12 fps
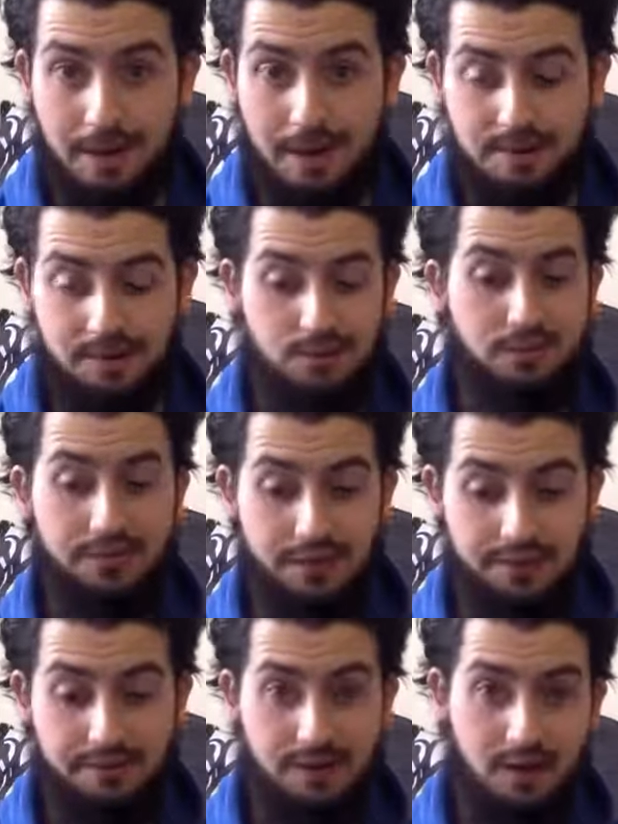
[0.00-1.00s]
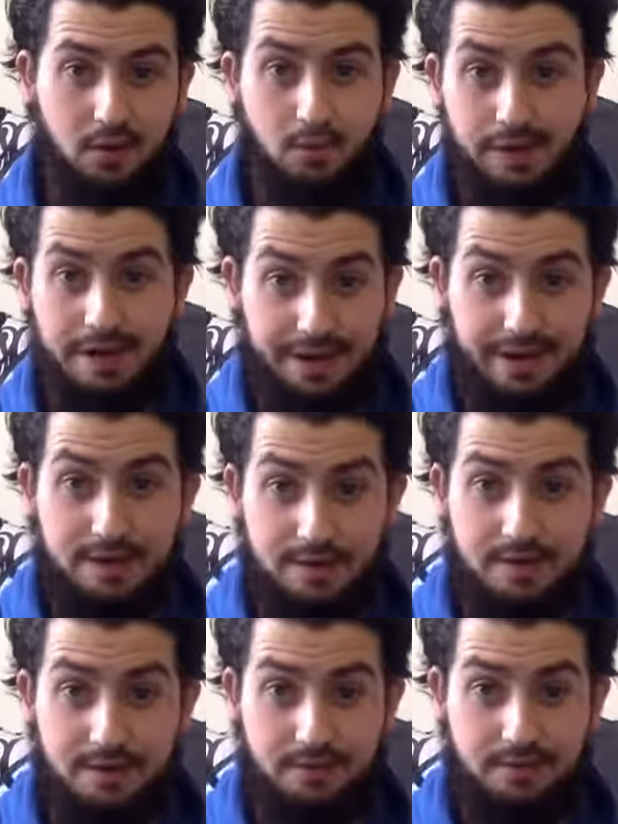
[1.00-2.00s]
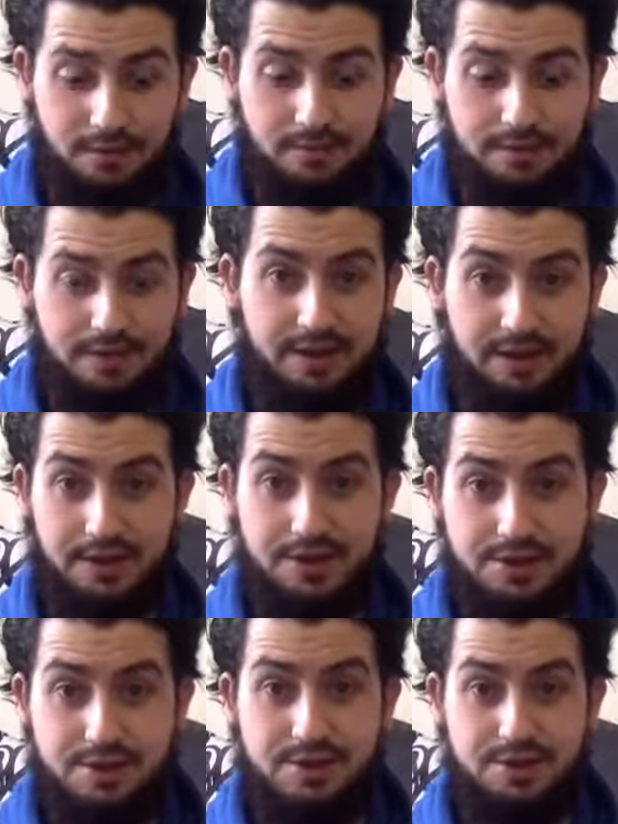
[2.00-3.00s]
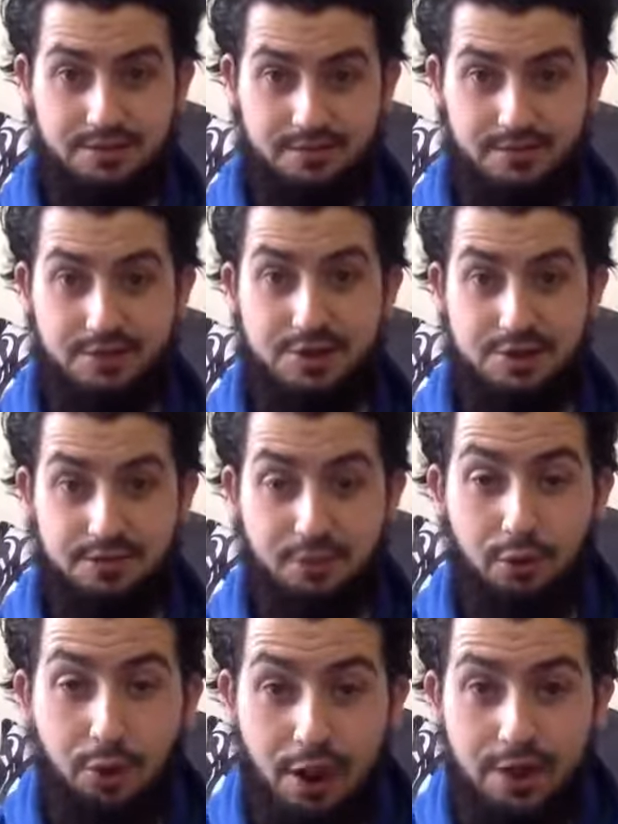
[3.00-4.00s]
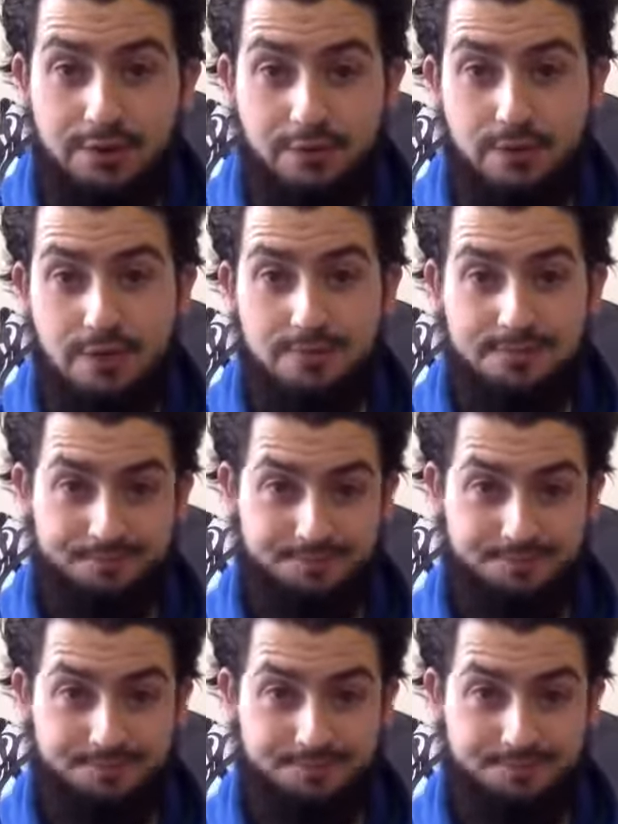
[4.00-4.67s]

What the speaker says: patterns with things that were linked when I read the English version of the Quran as well.